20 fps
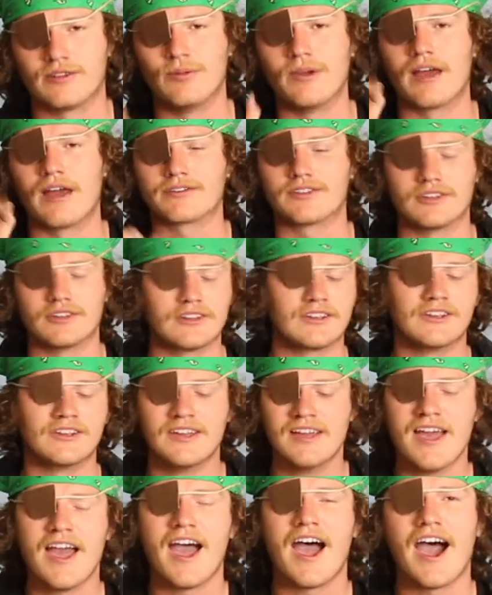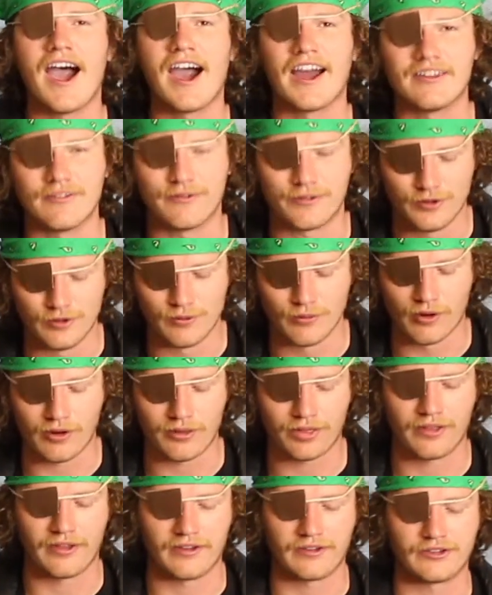We have to add a few more
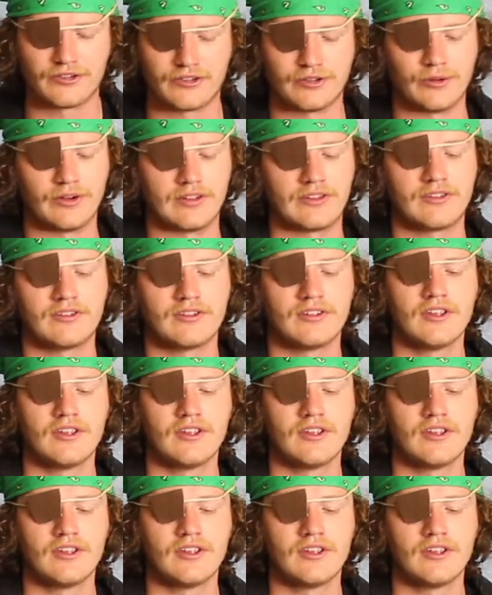things to it,